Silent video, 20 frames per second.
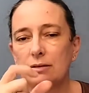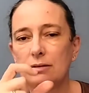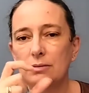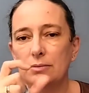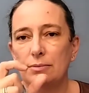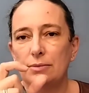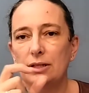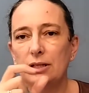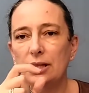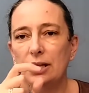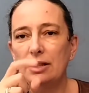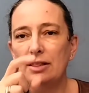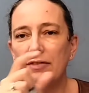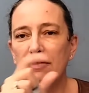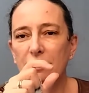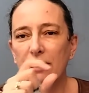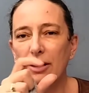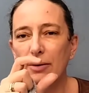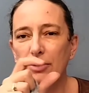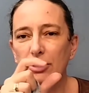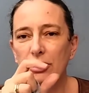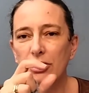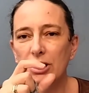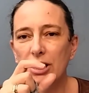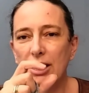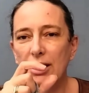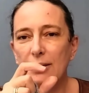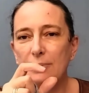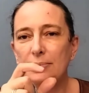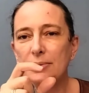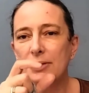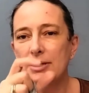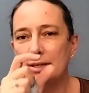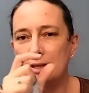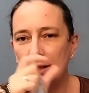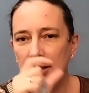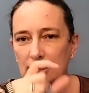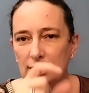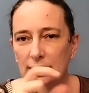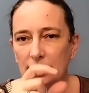the flower shapes
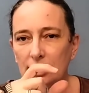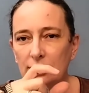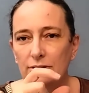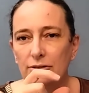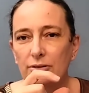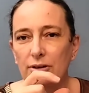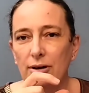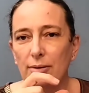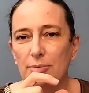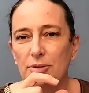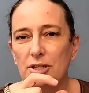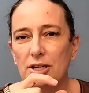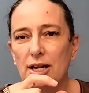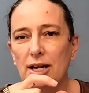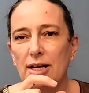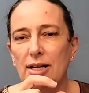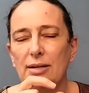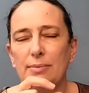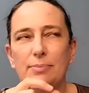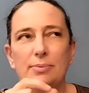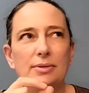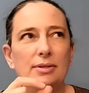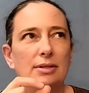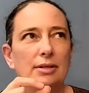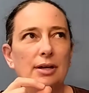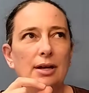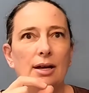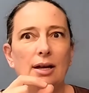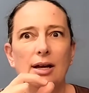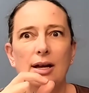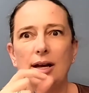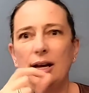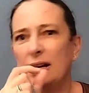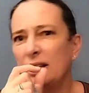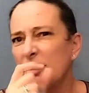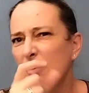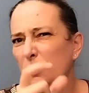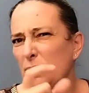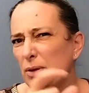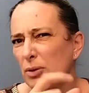and the teardrop shapes and
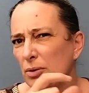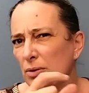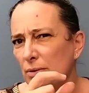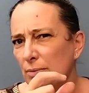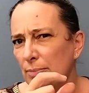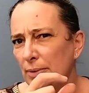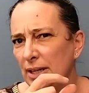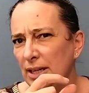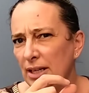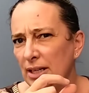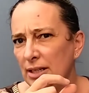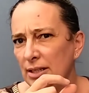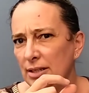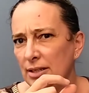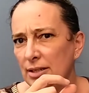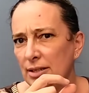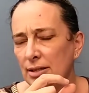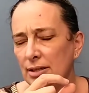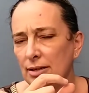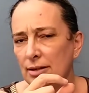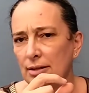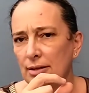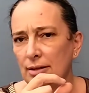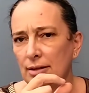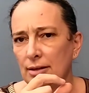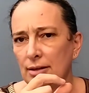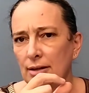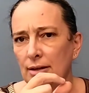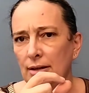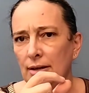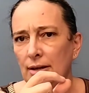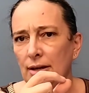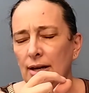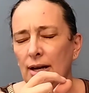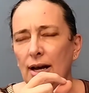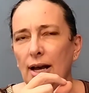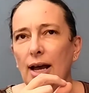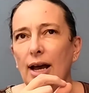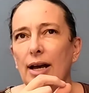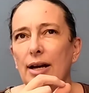the bugle beads.
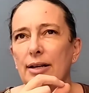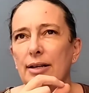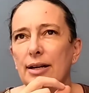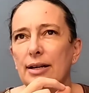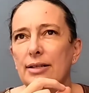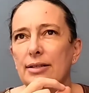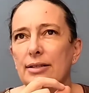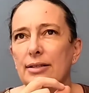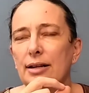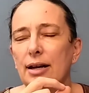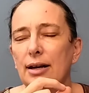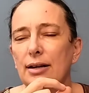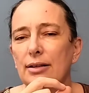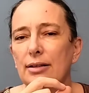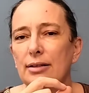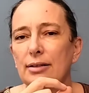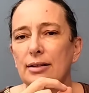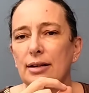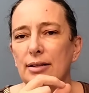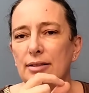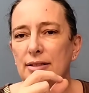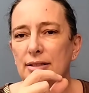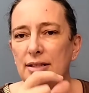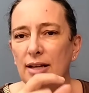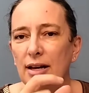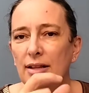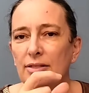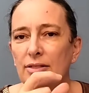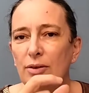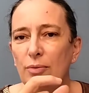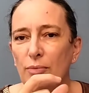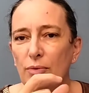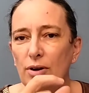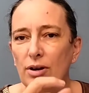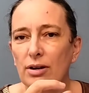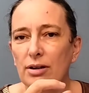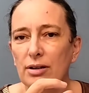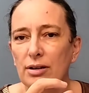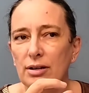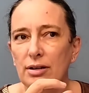And I'd done the
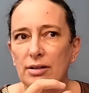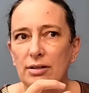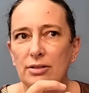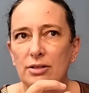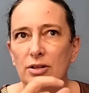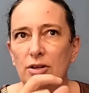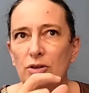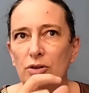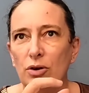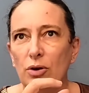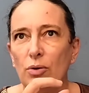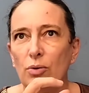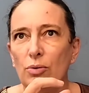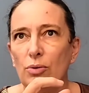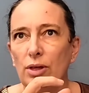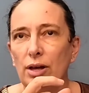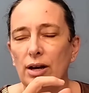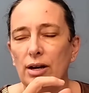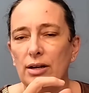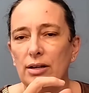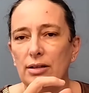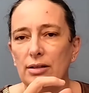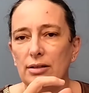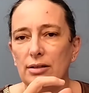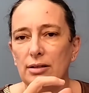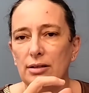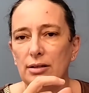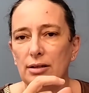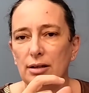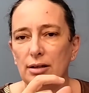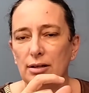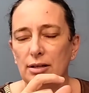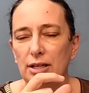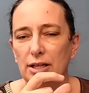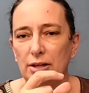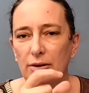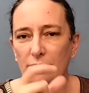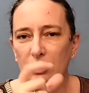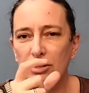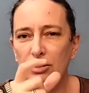work to know that, you
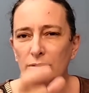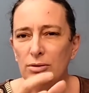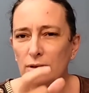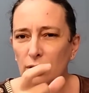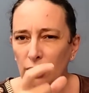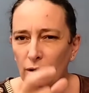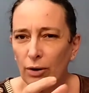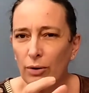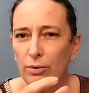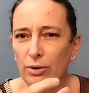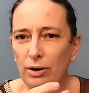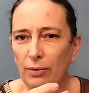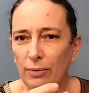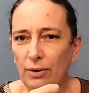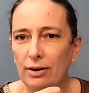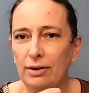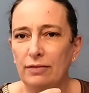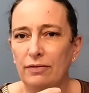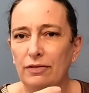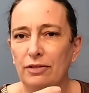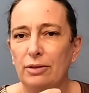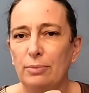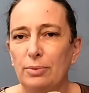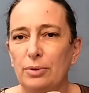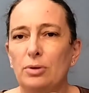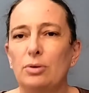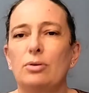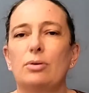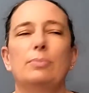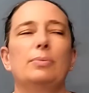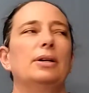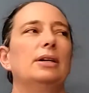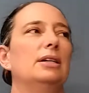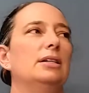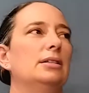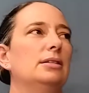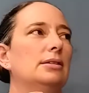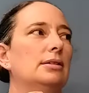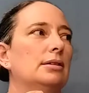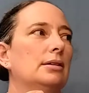know, I knew the code I wanted for the bugle beads,